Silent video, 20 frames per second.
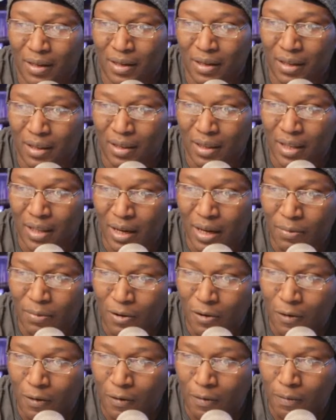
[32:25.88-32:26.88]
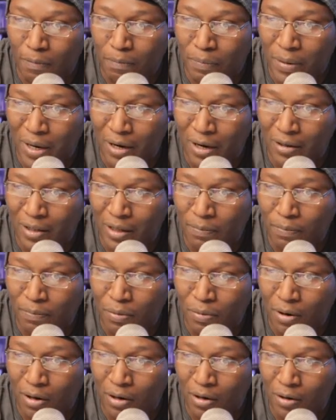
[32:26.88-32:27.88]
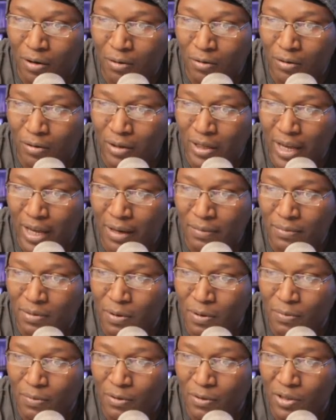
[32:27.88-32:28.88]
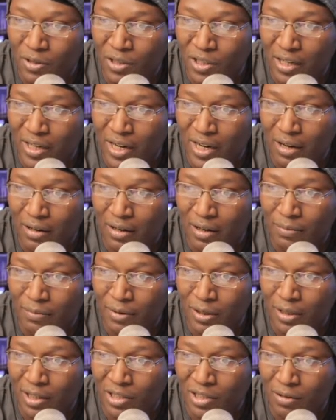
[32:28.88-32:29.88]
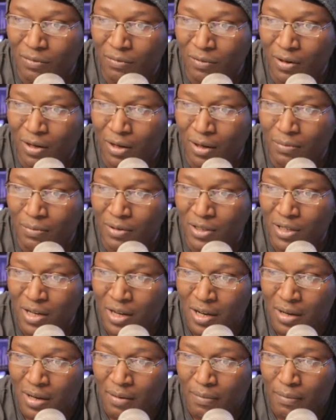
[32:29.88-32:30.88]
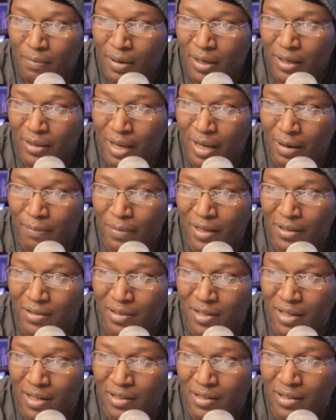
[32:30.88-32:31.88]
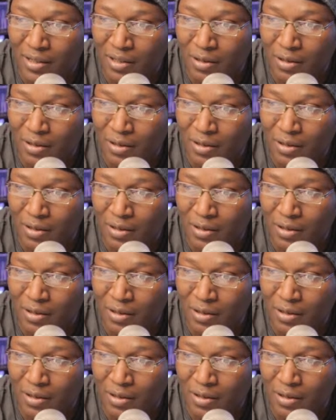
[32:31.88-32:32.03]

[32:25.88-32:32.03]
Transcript: they will barely port old games but will shut down emulation and roms make that make sense.